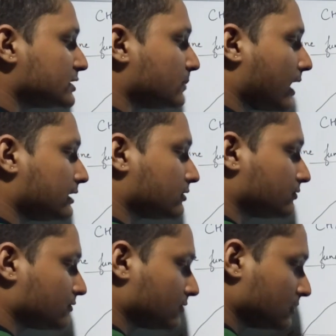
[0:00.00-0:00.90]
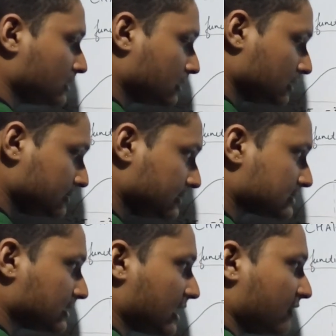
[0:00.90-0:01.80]
much part of
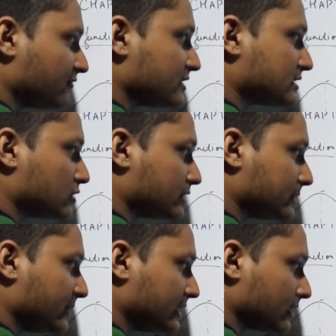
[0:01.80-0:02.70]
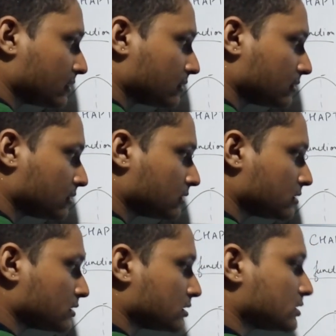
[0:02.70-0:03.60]
this graph is not repeating.
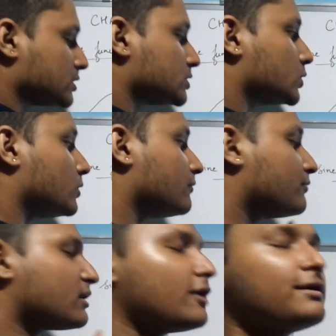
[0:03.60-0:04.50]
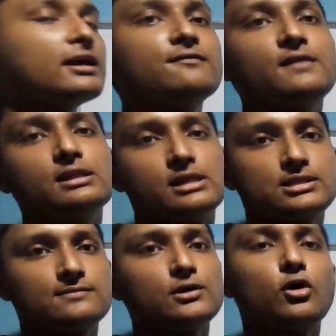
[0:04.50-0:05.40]
So for our
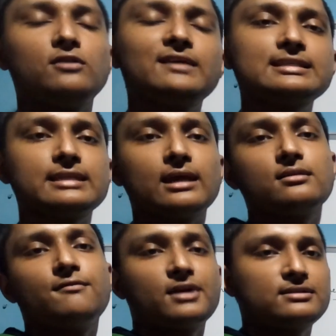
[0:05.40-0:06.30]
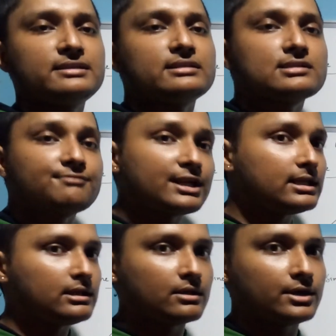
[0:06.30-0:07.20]
convenience, we always take the one that is
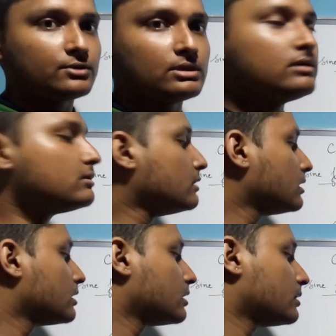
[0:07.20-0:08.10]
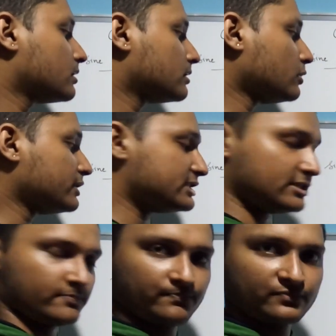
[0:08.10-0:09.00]
very near to the
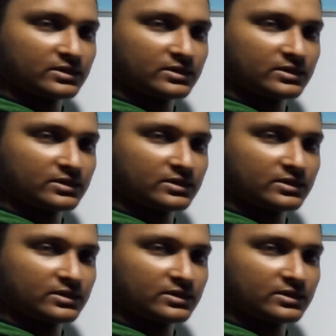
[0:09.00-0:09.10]
origin.